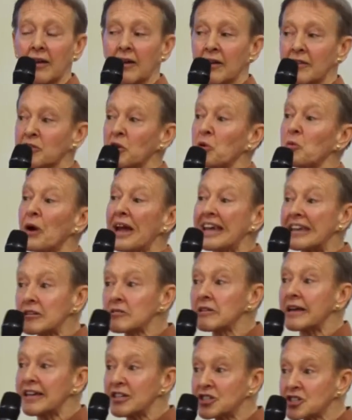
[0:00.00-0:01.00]
So
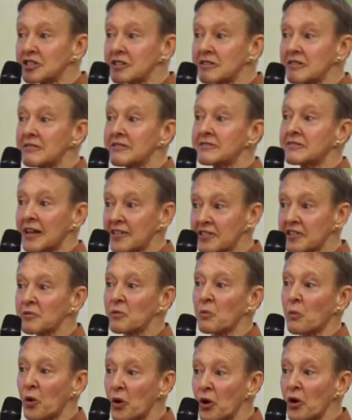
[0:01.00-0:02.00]
regulation doesn't
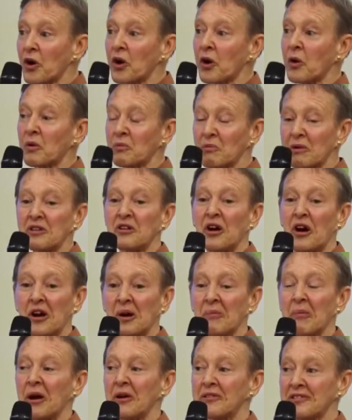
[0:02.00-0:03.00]
work when we talk
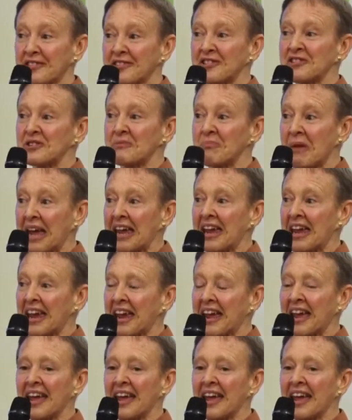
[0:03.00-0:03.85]
about decision-making.